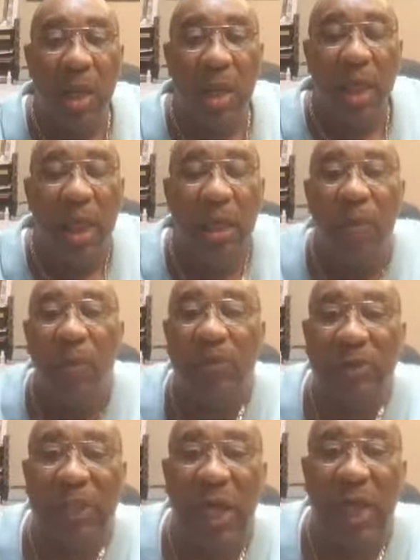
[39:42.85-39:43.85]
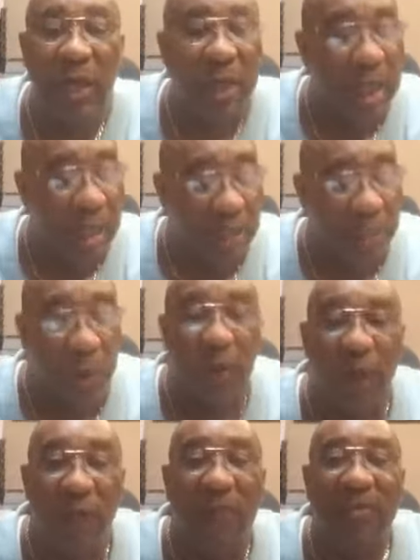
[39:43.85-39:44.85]
then it was said that the book
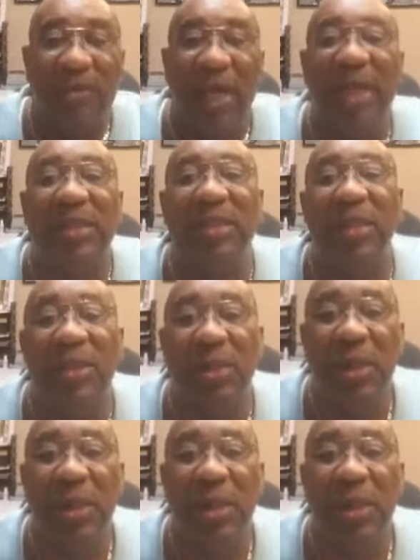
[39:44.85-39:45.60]
of Revelation,